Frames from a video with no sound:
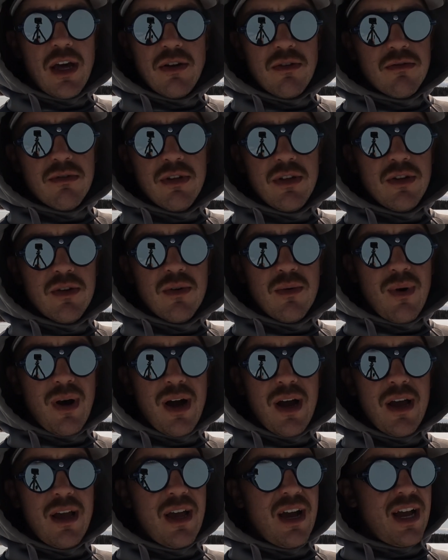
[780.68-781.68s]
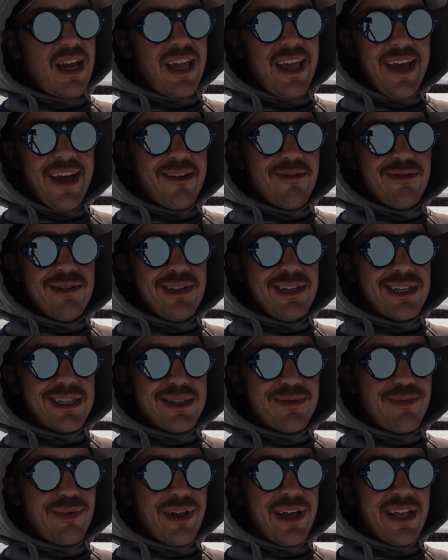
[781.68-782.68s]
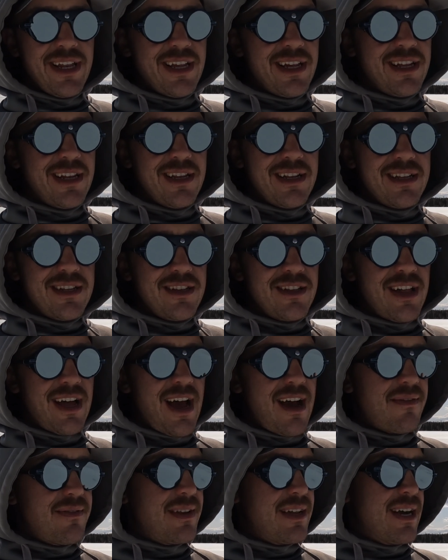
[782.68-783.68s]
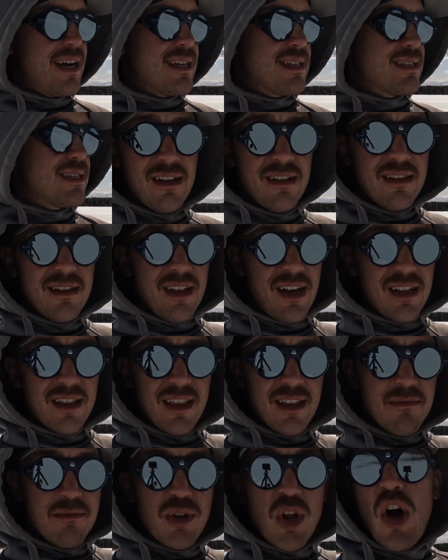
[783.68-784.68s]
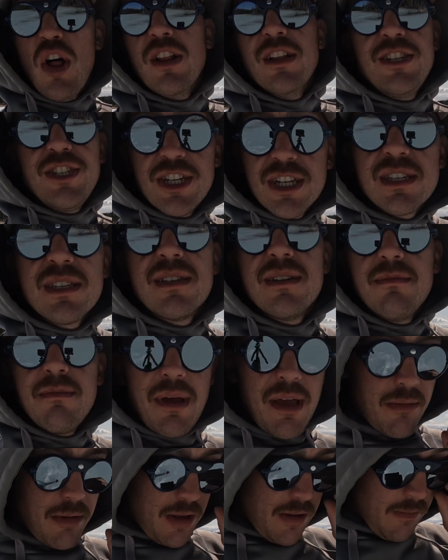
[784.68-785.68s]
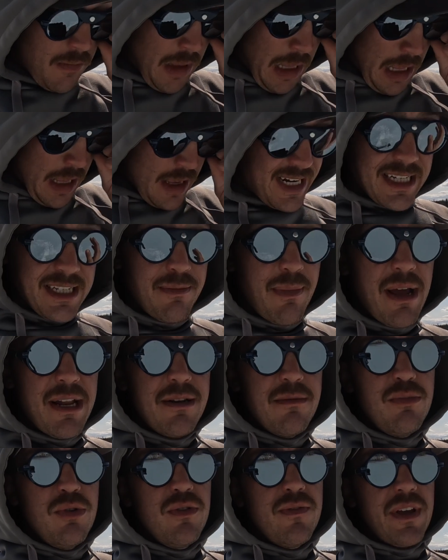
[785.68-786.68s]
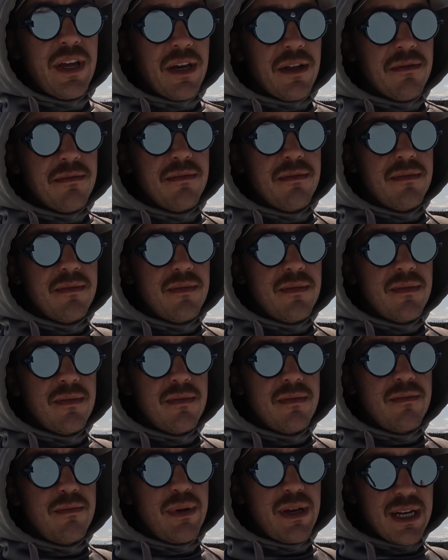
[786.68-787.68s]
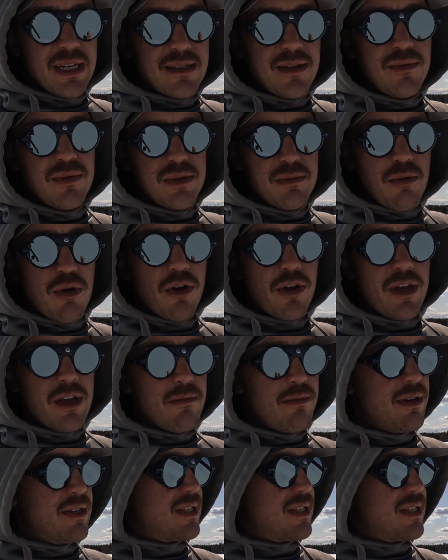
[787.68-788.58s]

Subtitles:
I don't really know why. I can't really explain it. You'll have to ask a limnologist maybe. And I debated moving it because it was murky, but